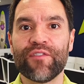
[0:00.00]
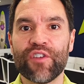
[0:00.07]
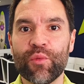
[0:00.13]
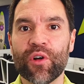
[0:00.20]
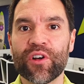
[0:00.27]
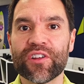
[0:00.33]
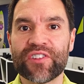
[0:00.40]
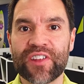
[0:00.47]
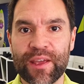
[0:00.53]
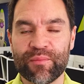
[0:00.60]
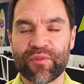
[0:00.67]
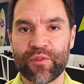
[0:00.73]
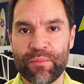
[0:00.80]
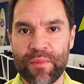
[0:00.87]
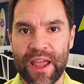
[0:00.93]
If you want a
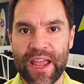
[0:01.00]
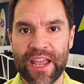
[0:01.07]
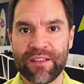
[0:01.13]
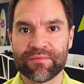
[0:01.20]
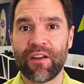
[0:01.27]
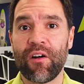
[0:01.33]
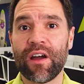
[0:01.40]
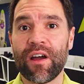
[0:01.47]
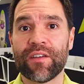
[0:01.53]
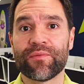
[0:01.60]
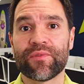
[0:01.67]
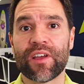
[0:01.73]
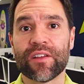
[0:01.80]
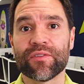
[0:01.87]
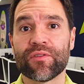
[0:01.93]
tip from me, and I
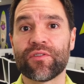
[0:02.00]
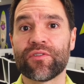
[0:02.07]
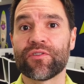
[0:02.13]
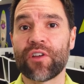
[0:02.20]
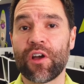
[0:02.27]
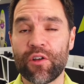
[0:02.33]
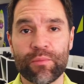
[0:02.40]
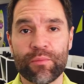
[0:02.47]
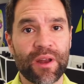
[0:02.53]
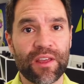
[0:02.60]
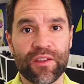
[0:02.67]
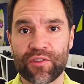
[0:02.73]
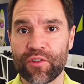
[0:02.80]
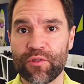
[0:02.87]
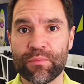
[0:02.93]
have done so
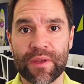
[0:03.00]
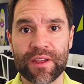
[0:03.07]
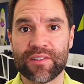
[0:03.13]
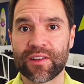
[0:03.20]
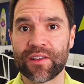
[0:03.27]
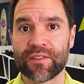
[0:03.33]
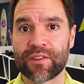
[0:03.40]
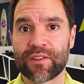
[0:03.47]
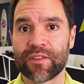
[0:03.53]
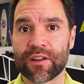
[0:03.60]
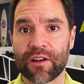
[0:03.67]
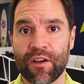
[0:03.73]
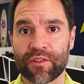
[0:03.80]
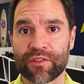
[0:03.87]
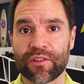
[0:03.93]
many Zoom meetings in
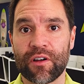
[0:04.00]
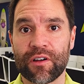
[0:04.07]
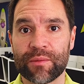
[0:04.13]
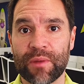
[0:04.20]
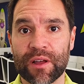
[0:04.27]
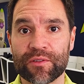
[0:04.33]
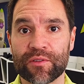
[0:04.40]
the last nine